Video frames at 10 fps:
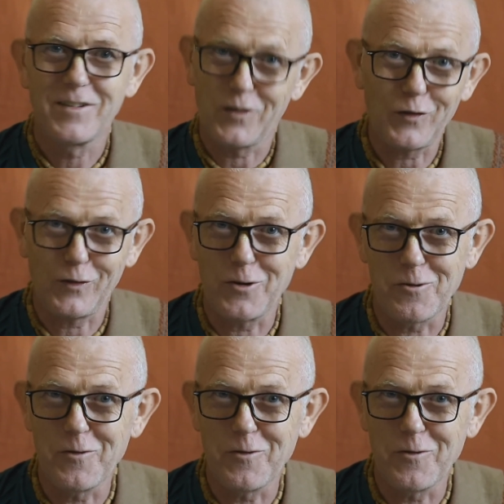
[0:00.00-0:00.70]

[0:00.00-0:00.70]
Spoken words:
Just for your